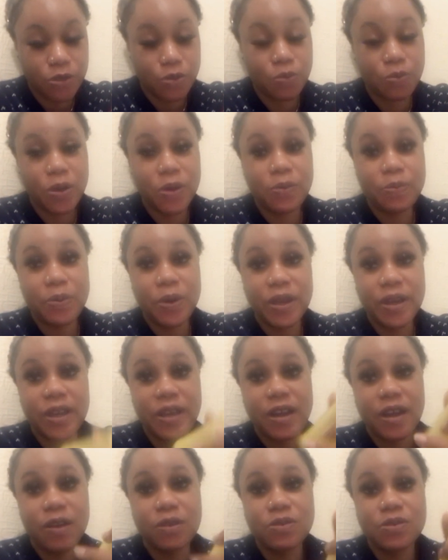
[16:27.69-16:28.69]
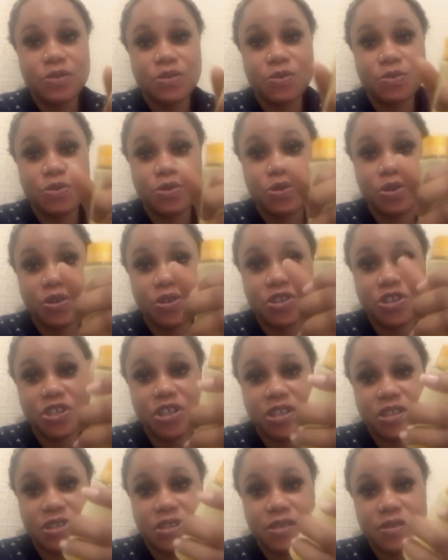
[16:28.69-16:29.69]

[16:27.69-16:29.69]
so when you bring it out you touch it